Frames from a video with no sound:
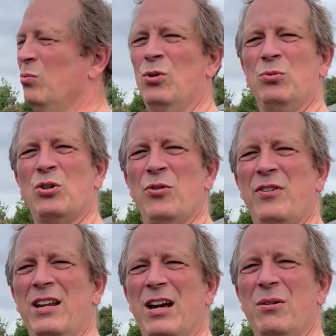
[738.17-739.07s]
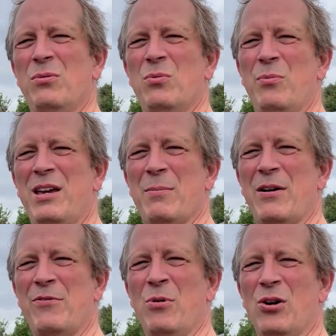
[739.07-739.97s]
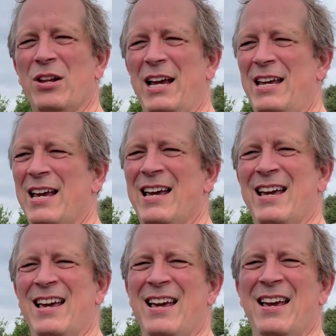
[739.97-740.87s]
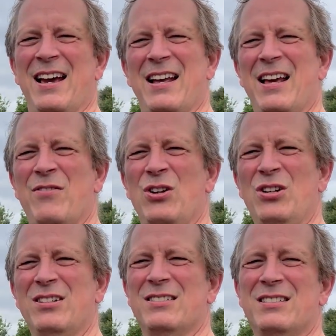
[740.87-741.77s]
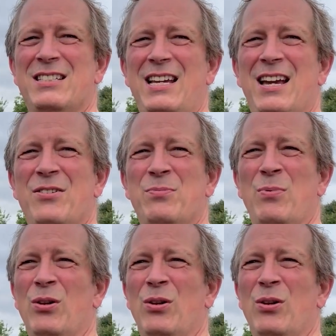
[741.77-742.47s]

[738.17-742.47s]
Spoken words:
we'll do a video when we get back from holiday and have a look, see how the